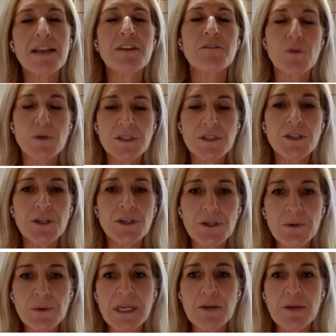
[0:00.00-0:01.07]
and of course the
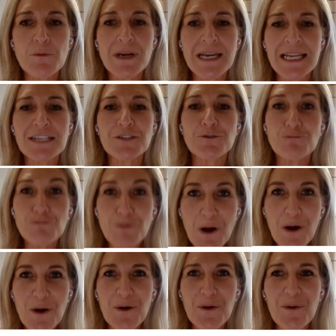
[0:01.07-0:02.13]
newly released
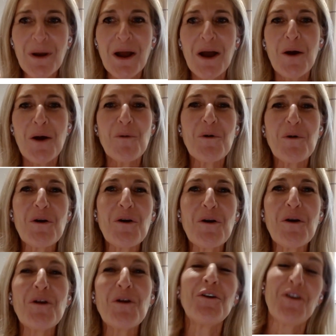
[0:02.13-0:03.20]
Row
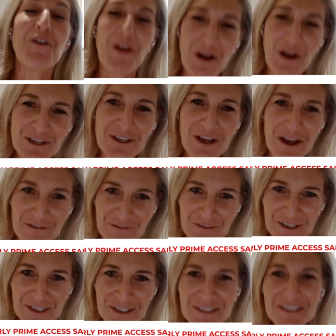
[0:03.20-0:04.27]
were not
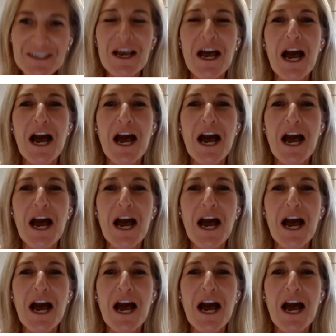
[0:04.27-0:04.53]
offered.